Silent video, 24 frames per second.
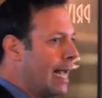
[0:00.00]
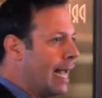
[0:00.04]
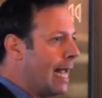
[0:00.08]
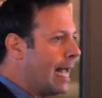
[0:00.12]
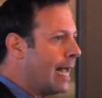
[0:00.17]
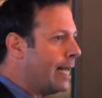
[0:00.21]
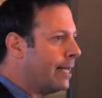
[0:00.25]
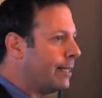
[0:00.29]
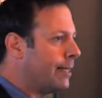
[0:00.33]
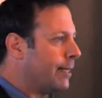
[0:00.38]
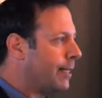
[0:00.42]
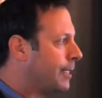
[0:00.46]

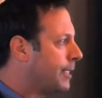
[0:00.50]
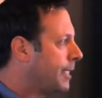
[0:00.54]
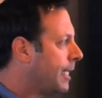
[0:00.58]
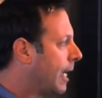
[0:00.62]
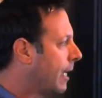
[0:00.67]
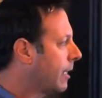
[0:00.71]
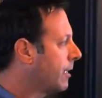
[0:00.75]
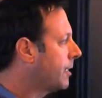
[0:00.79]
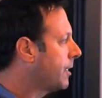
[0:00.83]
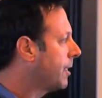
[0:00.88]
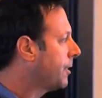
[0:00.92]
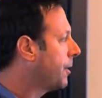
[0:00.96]
And the
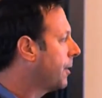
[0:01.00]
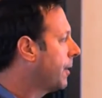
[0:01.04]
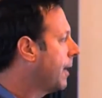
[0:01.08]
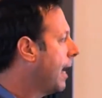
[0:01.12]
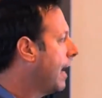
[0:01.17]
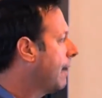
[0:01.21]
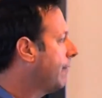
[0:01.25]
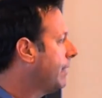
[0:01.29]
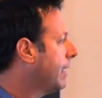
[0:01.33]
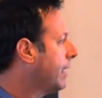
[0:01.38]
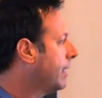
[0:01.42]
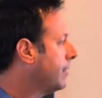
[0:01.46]
challenge that they're
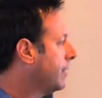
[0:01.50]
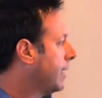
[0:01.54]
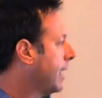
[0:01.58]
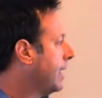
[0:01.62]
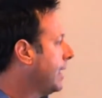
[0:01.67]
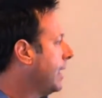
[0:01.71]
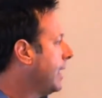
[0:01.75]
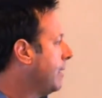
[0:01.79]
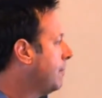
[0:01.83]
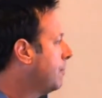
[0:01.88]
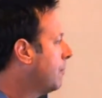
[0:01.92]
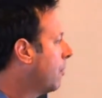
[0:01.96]
having is they
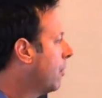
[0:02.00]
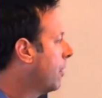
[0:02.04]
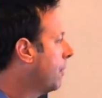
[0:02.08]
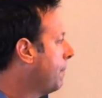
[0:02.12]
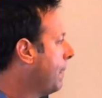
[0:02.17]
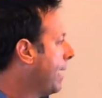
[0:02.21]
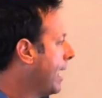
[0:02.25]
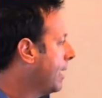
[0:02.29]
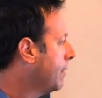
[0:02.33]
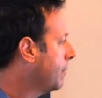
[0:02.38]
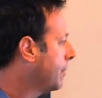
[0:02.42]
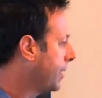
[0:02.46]
need more
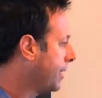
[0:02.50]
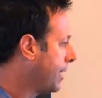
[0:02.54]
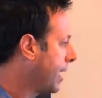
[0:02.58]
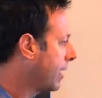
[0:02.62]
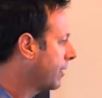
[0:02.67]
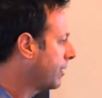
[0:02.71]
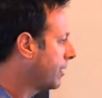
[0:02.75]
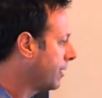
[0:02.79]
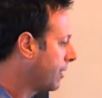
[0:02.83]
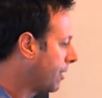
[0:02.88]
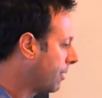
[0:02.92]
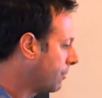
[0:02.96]
bandwidth
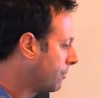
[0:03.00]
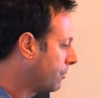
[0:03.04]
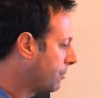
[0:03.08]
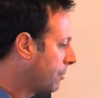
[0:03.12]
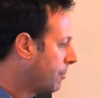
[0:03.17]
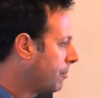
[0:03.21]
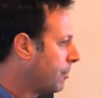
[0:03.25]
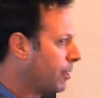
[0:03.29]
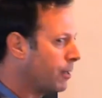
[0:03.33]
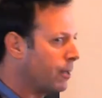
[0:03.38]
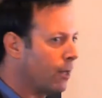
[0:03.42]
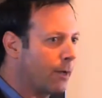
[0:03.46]
out at those
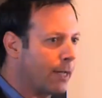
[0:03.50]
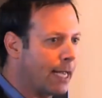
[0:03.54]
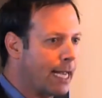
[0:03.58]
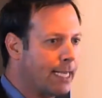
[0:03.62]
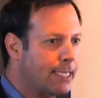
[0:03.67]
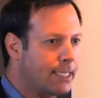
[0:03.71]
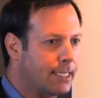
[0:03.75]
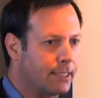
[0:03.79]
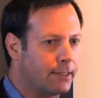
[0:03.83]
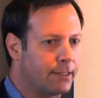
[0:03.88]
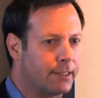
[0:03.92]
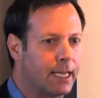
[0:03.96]
remote
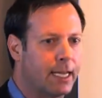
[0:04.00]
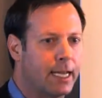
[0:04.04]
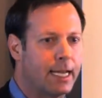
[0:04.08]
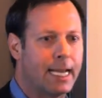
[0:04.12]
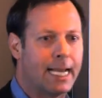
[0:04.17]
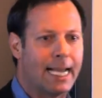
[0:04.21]
locations.